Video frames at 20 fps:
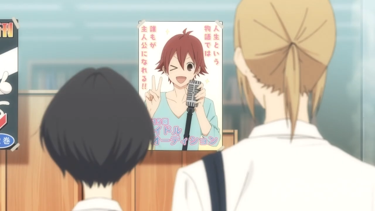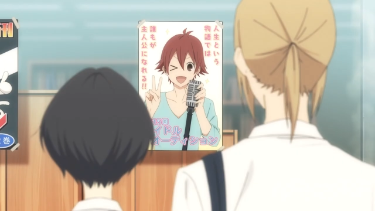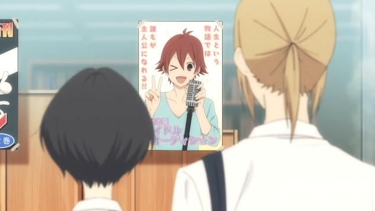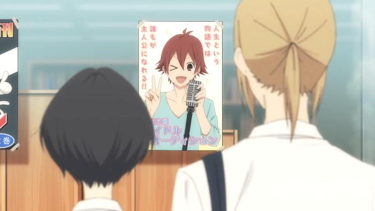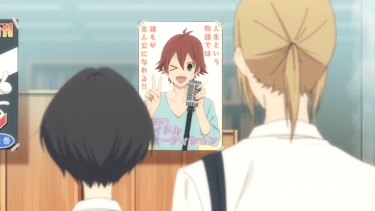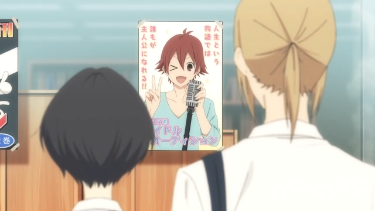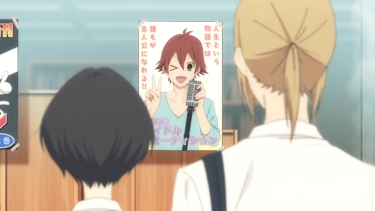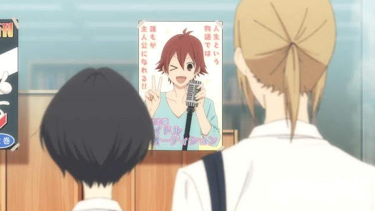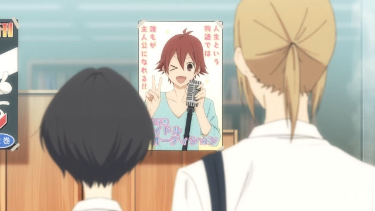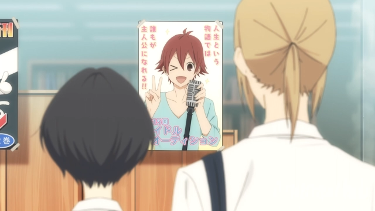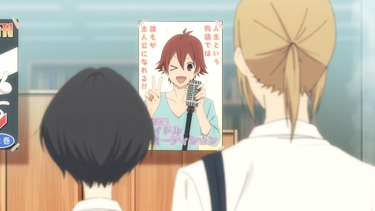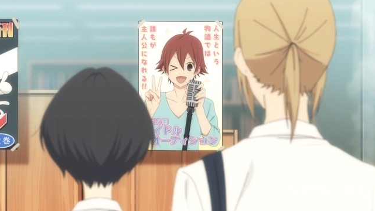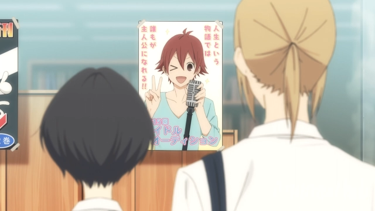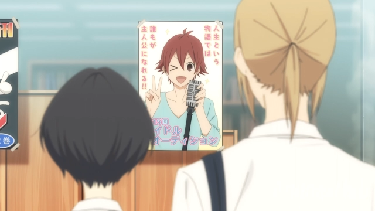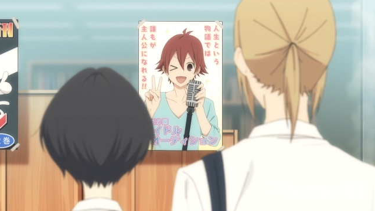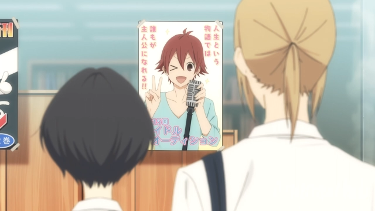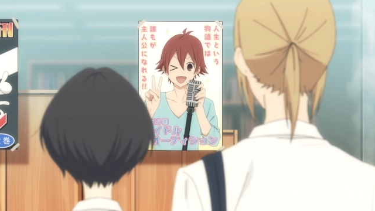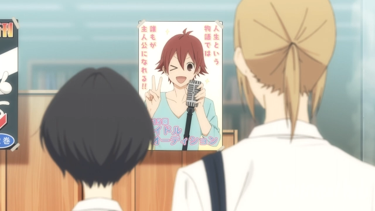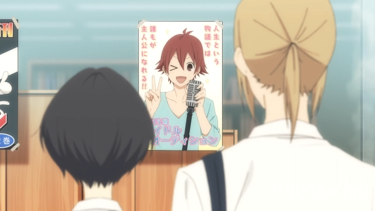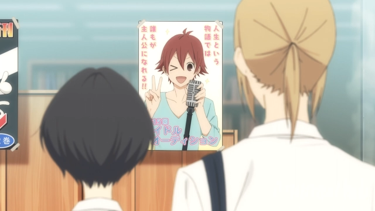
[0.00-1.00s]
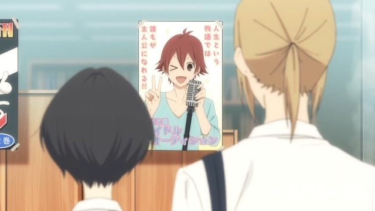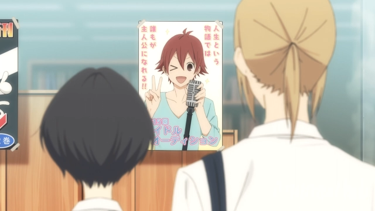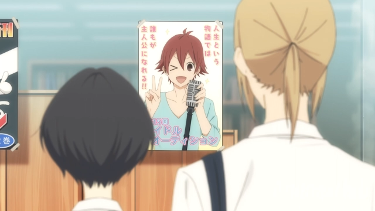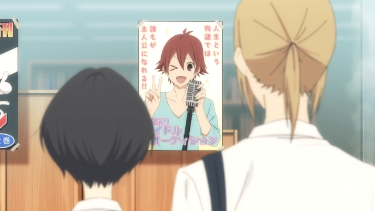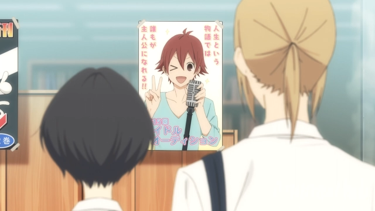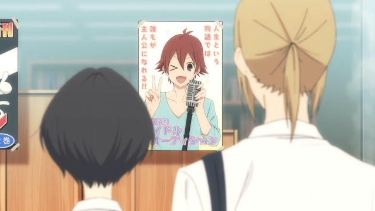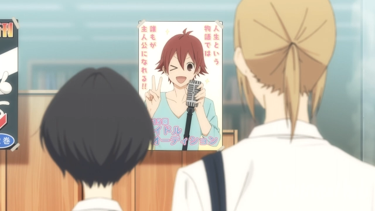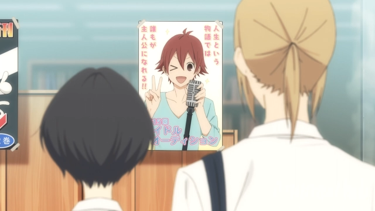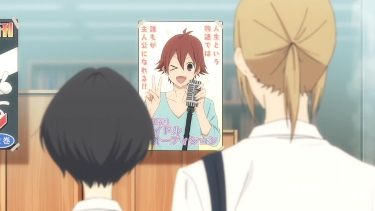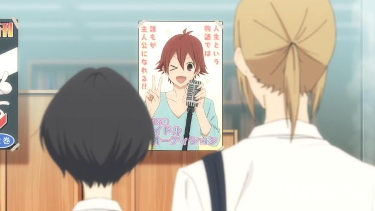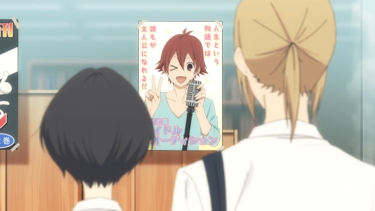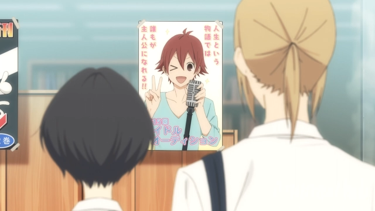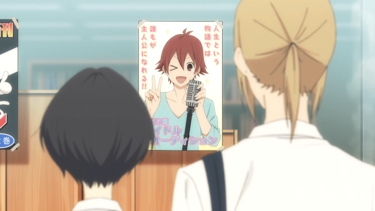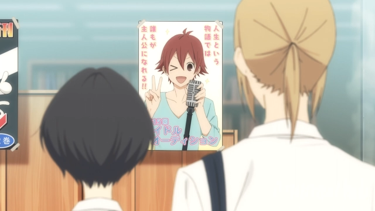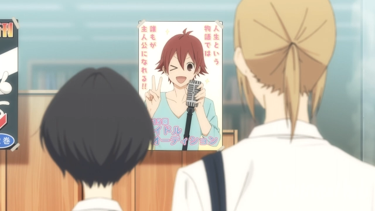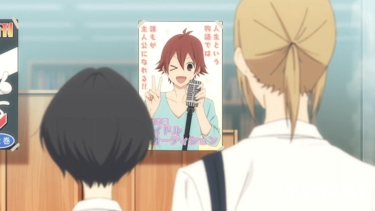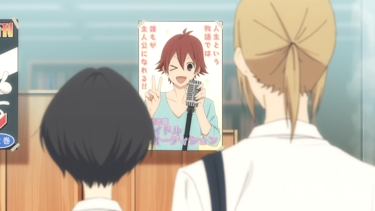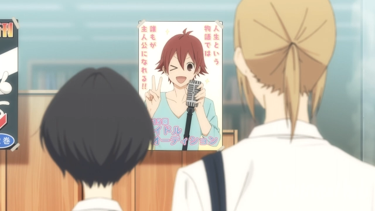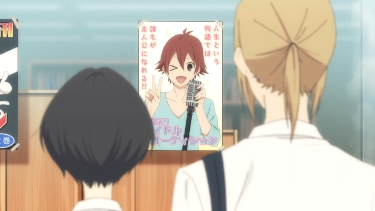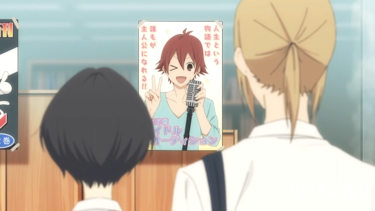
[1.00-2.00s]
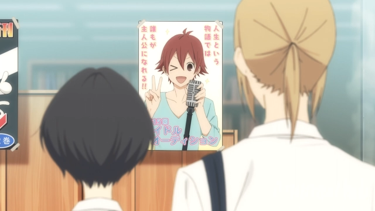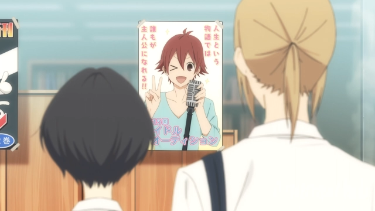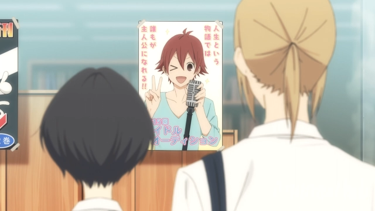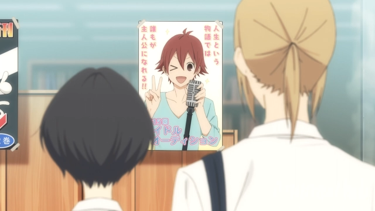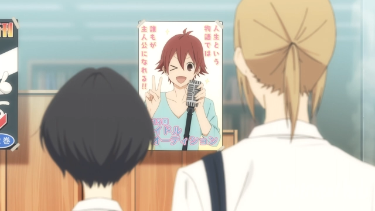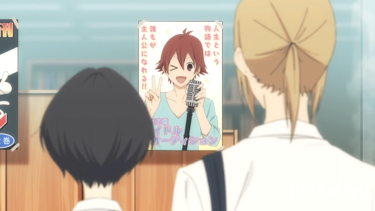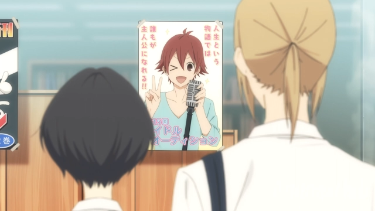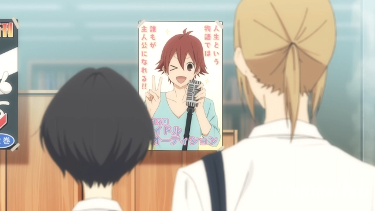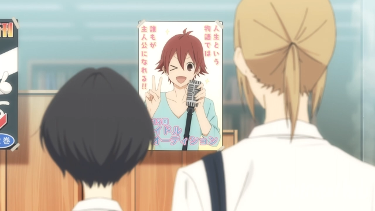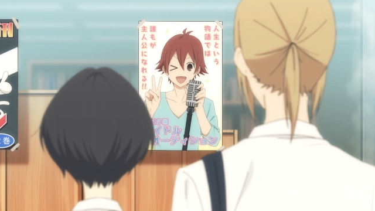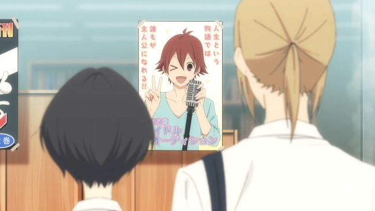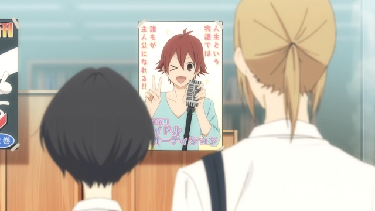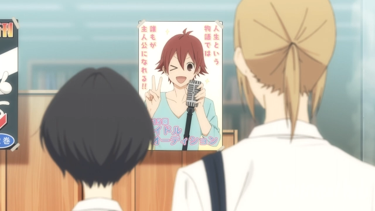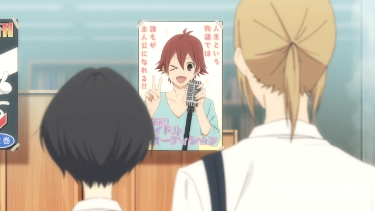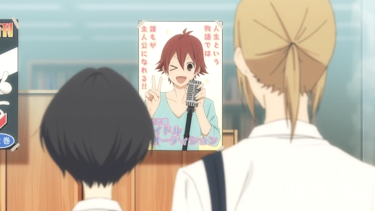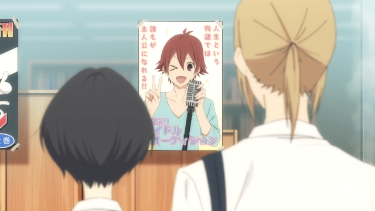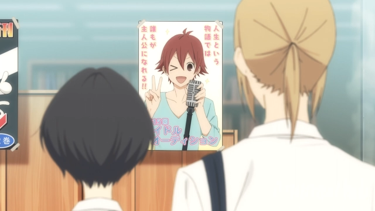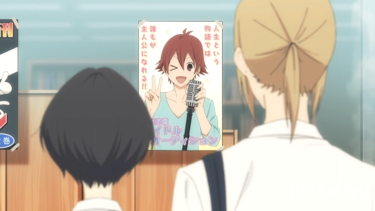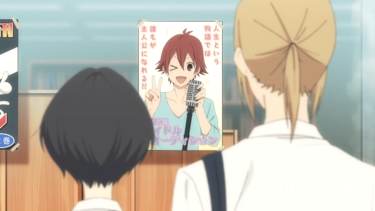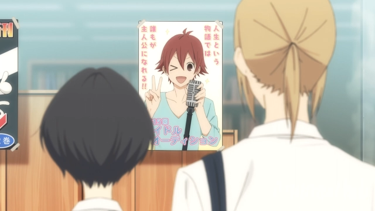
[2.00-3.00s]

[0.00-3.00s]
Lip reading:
Nobody's mouth can be seen.